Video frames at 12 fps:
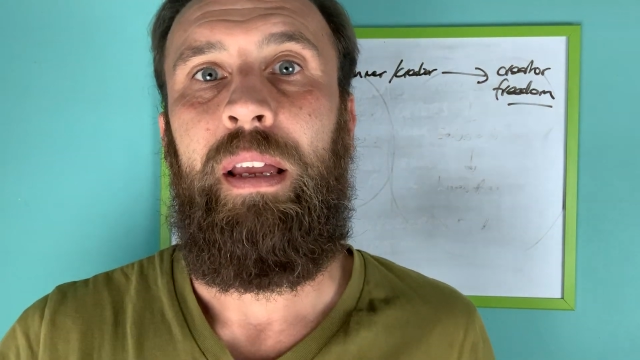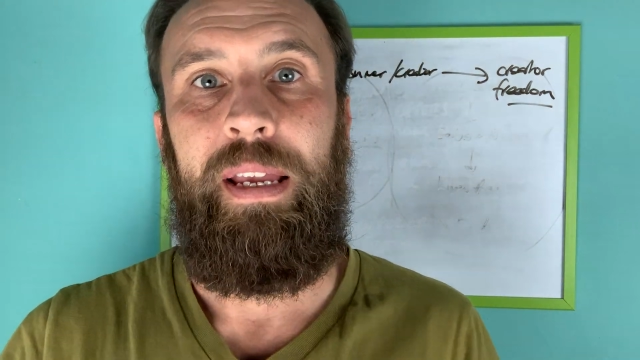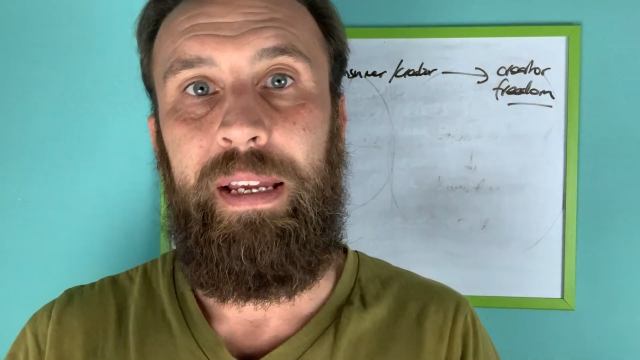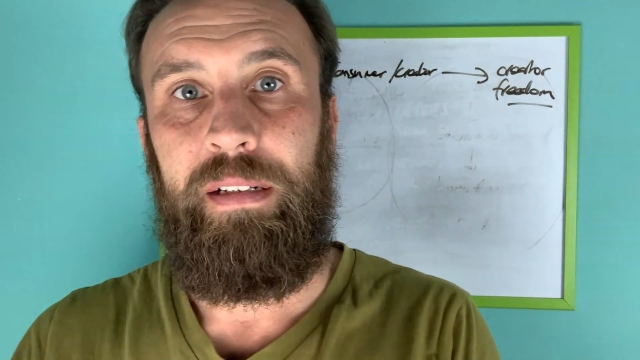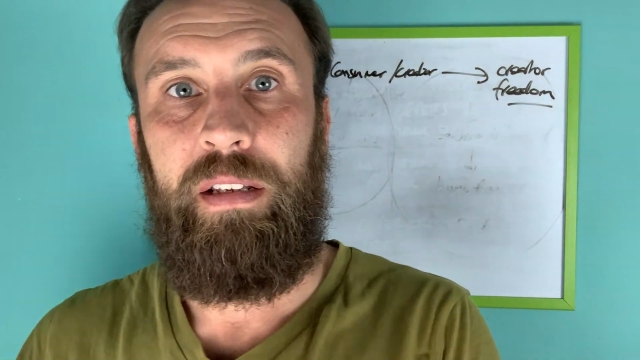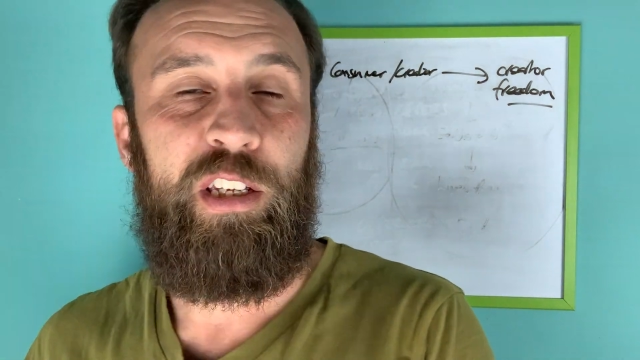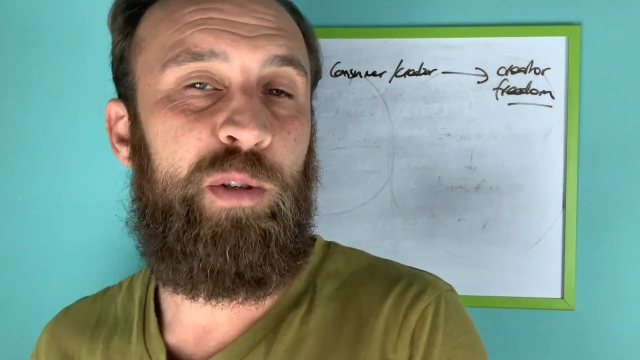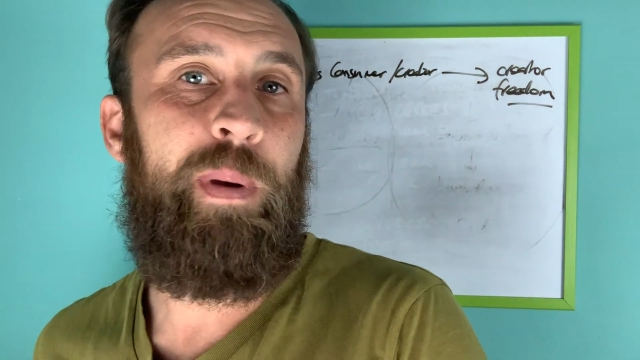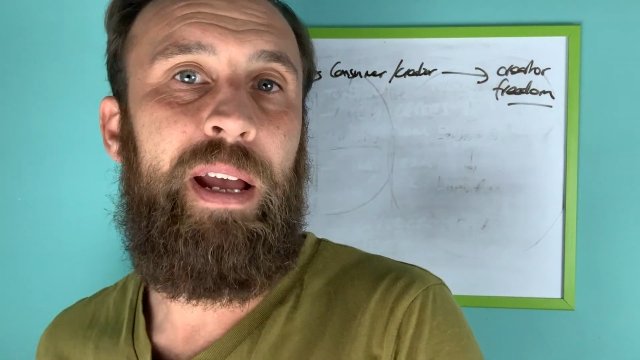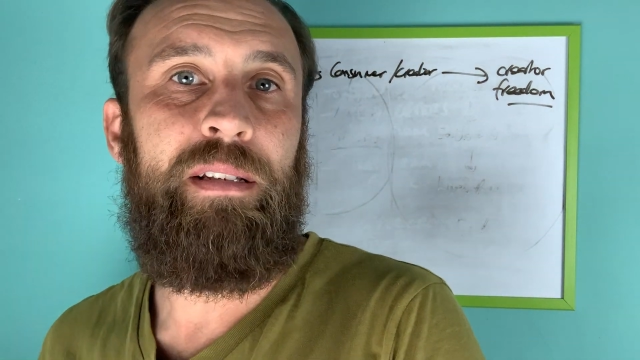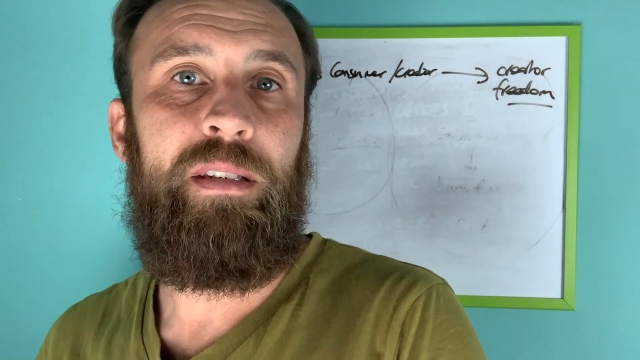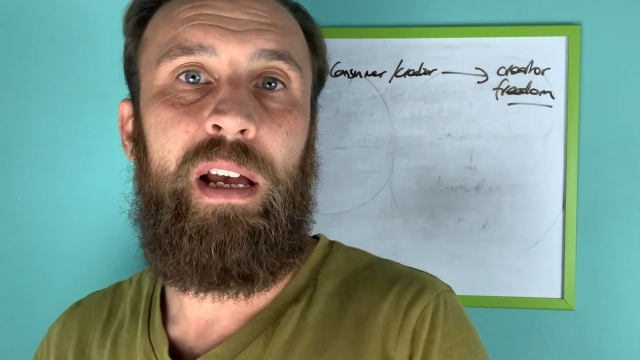in their
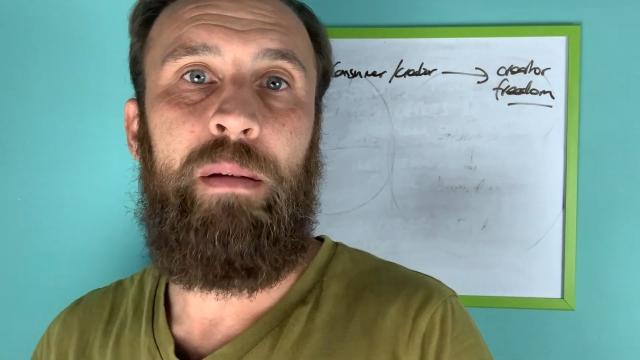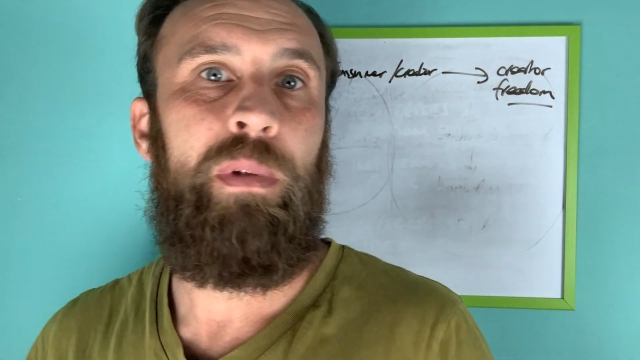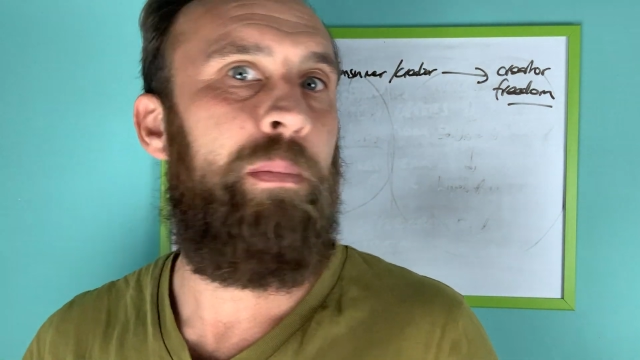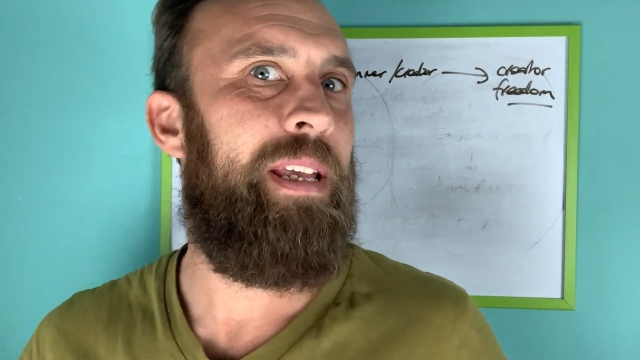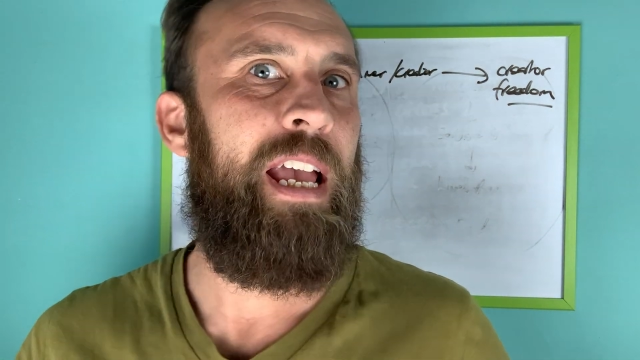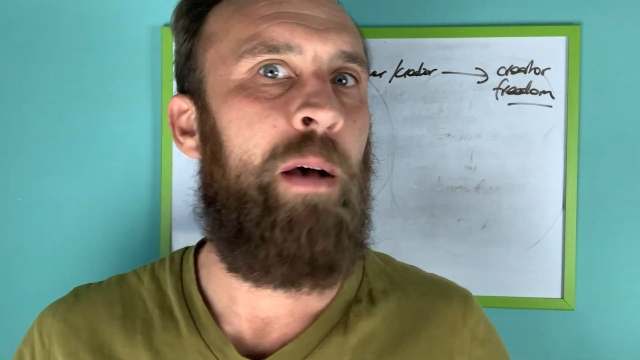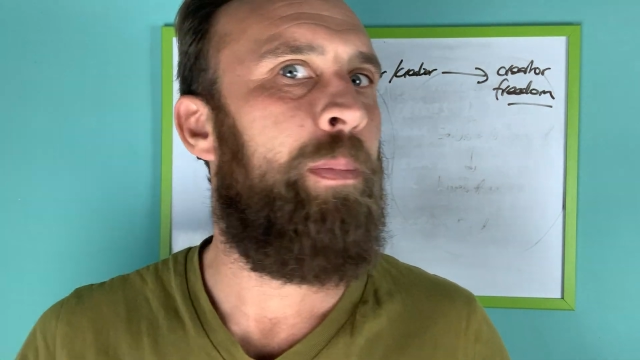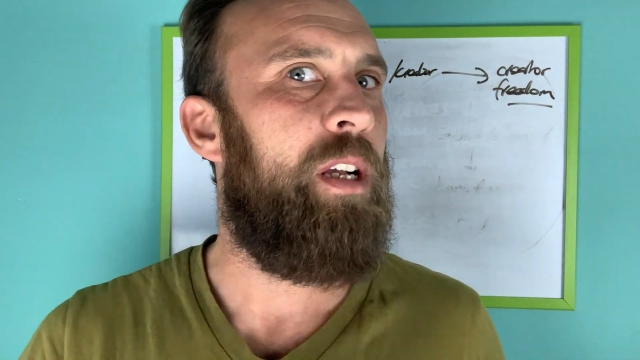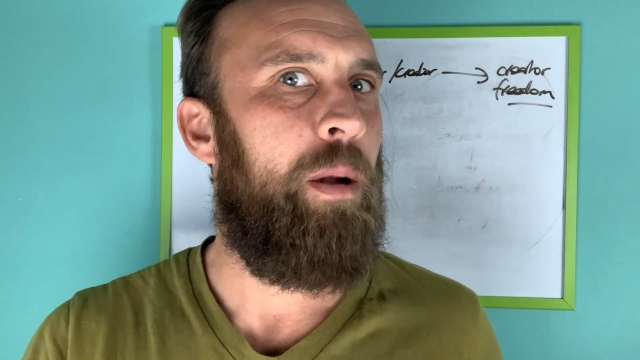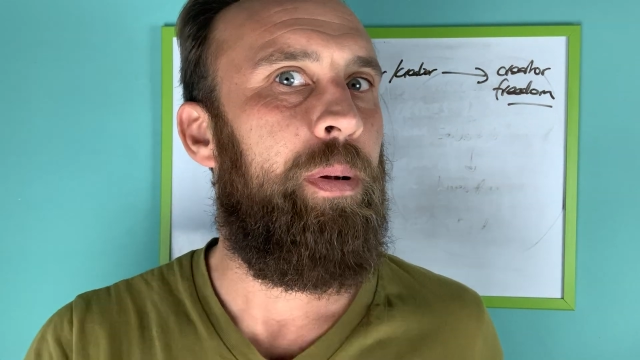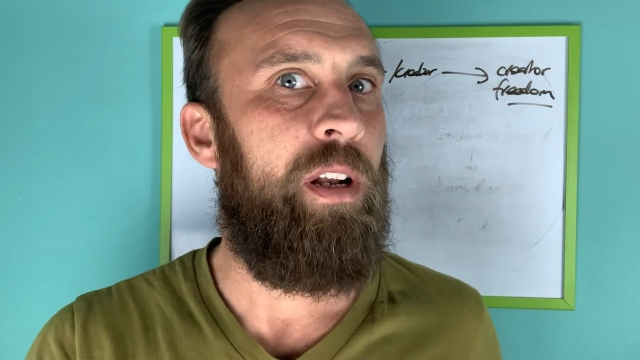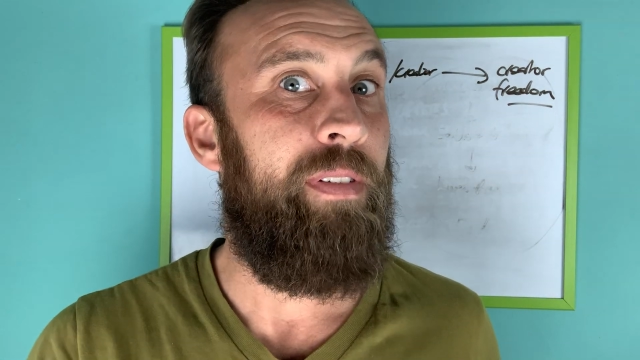spare time, maybe get up a
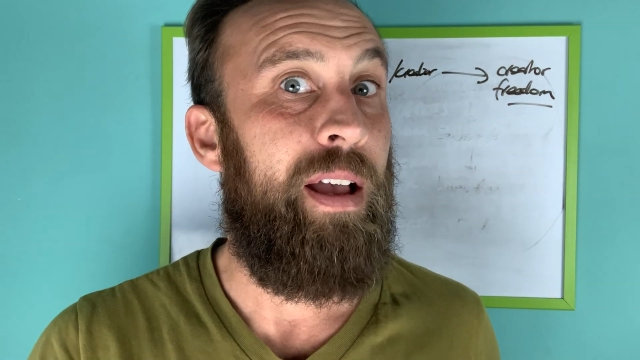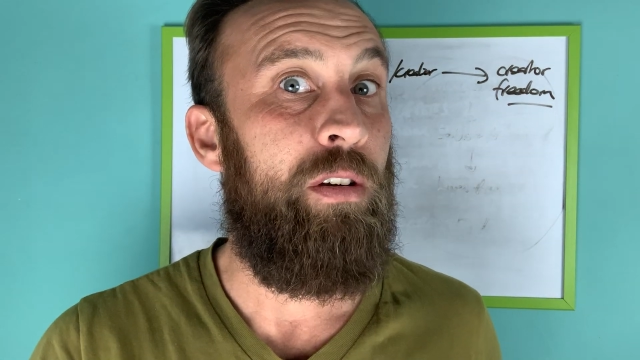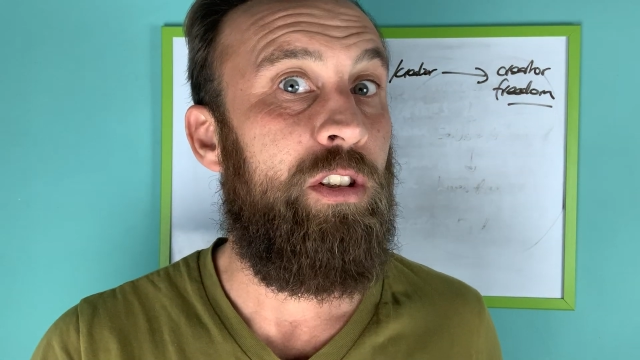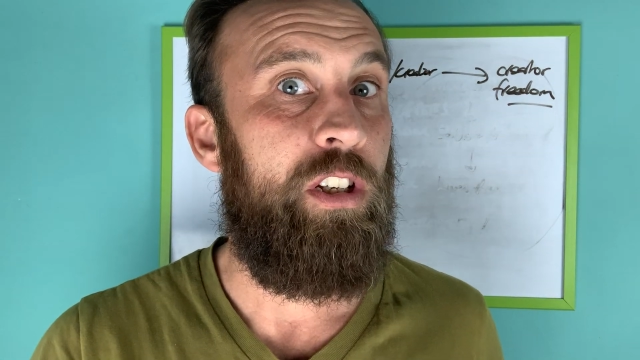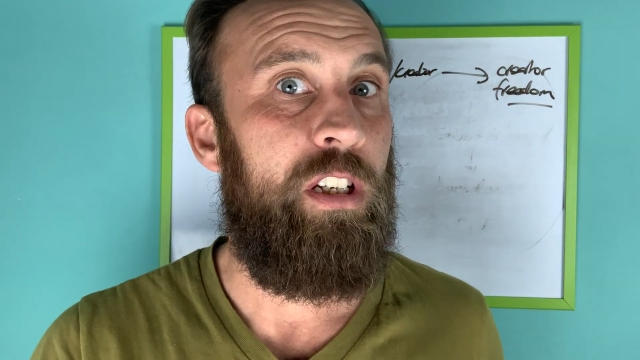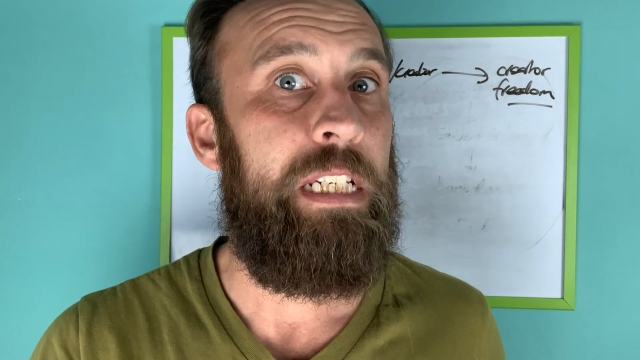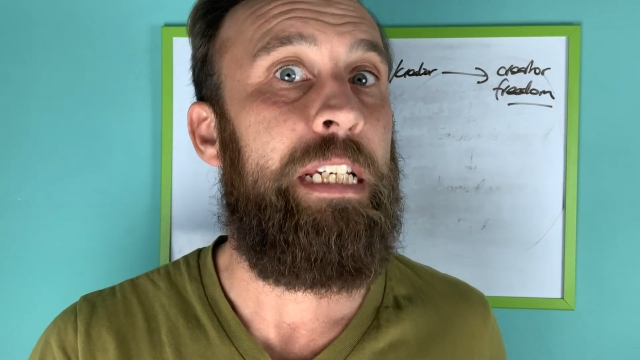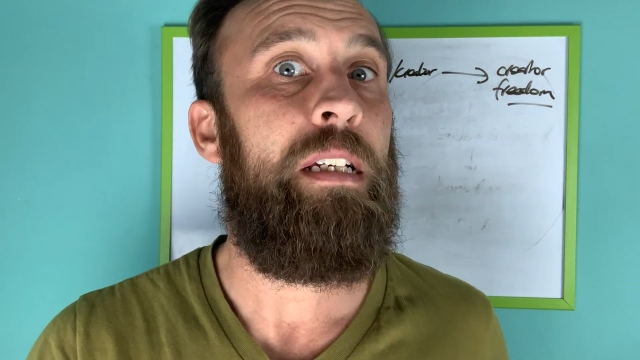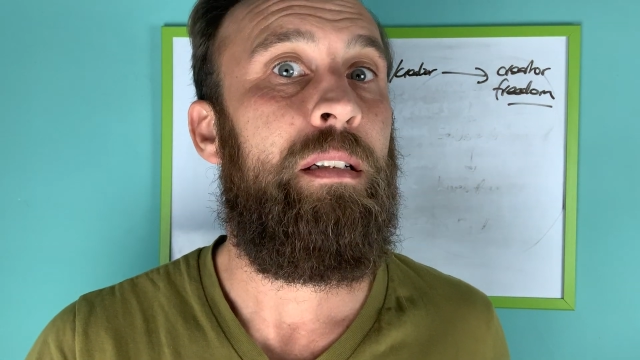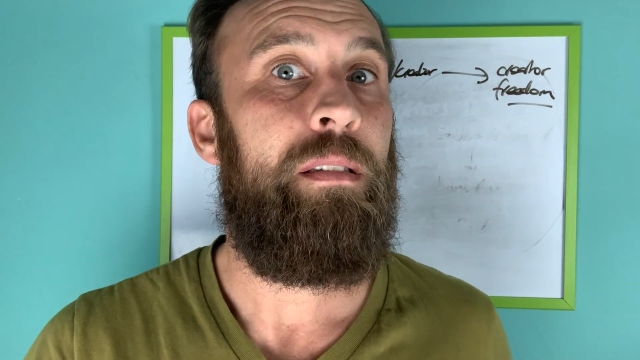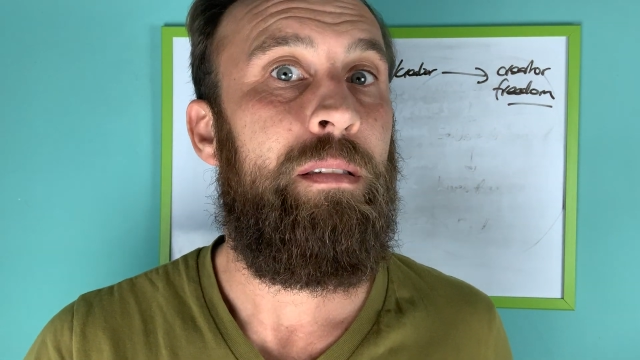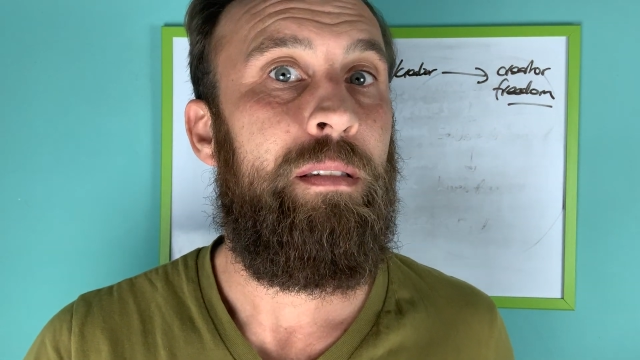couple of hours earlier